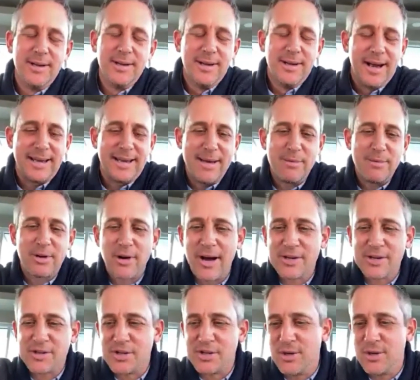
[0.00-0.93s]
I came
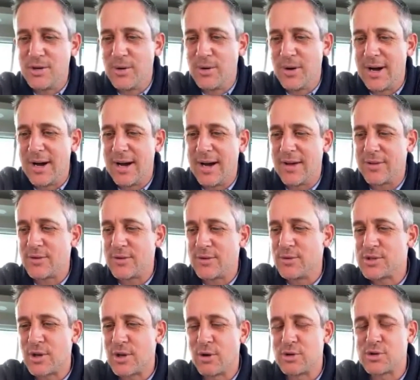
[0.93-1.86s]
across you through
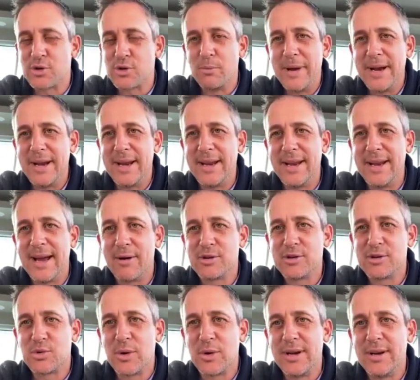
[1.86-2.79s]
social media. I
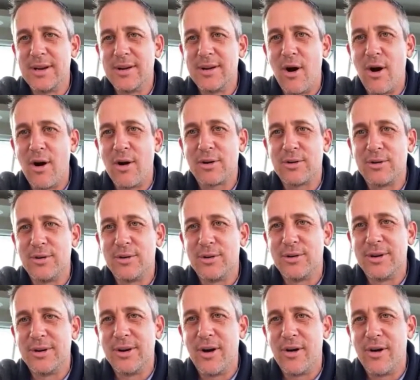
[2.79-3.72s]
was reading an
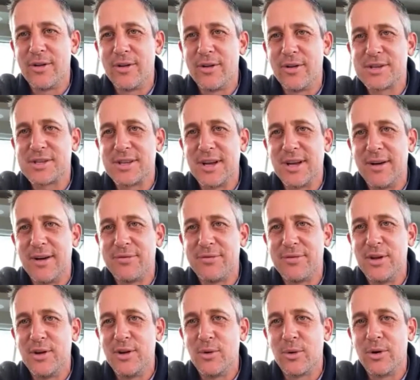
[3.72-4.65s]
article and all this stuff that
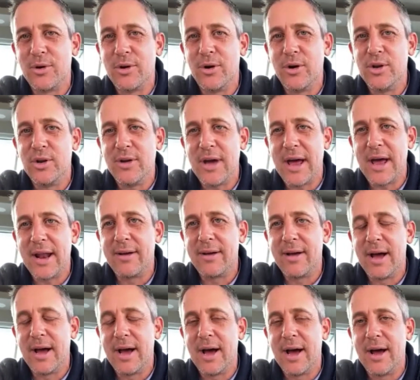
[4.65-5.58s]
you were doing. You had
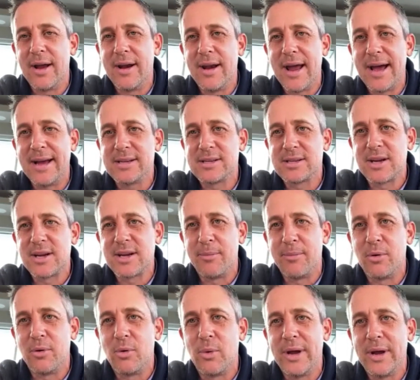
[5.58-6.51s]
a nice
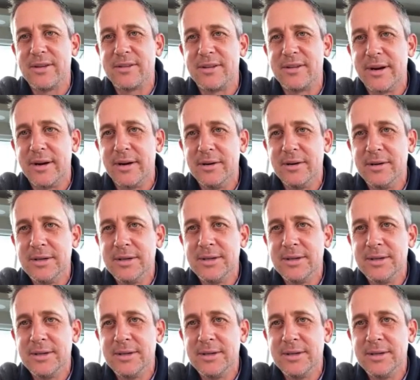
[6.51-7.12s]
couple of weeks here.